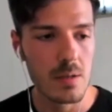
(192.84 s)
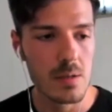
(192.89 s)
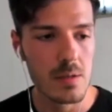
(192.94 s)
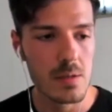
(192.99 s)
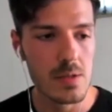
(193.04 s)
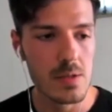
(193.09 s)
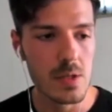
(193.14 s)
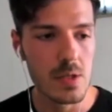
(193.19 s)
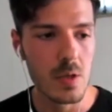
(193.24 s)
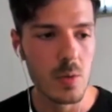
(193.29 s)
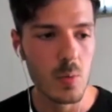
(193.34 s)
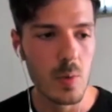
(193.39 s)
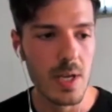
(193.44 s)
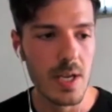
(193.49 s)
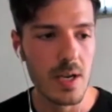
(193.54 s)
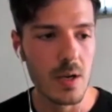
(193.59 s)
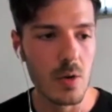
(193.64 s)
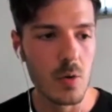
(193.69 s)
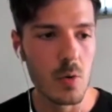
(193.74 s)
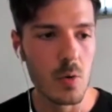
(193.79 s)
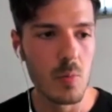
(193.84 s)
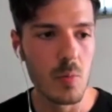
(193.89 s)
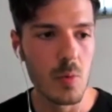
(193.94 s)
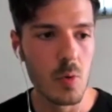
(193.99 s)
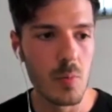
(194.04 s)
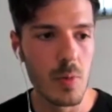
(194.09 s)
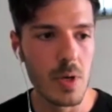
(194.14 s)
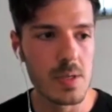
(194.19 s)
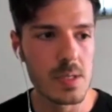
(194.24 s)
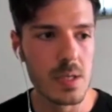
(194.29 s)
so that we are
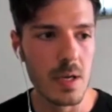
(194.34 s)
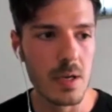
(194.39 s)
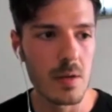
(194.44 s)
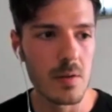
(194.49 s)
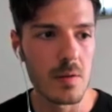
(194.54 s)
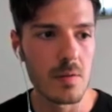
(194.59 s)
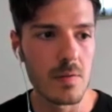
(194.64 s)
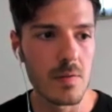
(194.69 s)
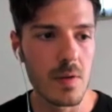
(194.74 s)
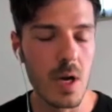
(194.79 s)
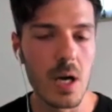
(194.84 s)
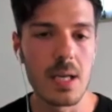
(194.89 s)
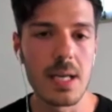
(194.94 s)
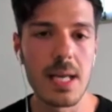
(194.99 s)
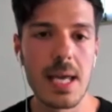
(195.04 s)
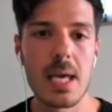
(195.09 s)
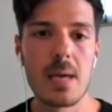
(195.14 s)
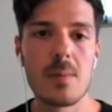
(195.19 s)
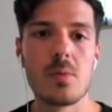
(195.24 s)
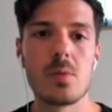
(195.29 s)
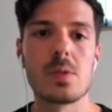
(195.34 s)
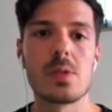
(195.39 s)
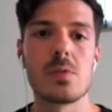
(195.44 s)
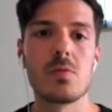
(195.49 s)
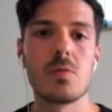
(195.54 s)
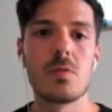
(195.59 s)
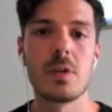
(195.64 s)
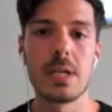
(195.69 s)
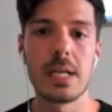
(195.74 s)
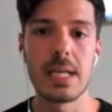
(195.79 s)
almost kind of unable to
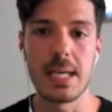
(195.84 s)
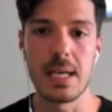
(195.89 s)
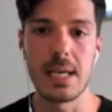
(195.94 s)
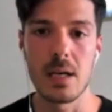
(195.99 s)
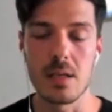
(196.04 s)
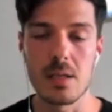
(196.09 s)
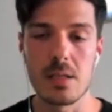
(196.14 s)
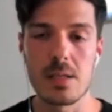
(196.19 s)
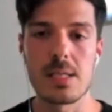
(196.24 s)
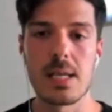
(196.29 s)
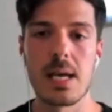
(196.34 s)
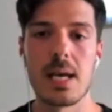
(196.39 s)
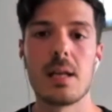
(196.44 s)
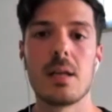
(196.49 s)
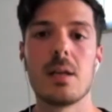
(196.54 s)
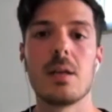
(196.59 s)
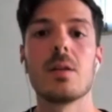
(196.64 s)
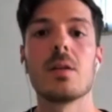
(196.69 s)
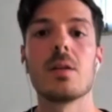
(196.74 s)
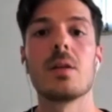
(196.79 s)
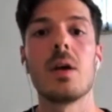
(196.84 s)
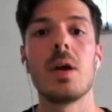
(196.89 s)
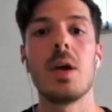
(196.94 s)
really understand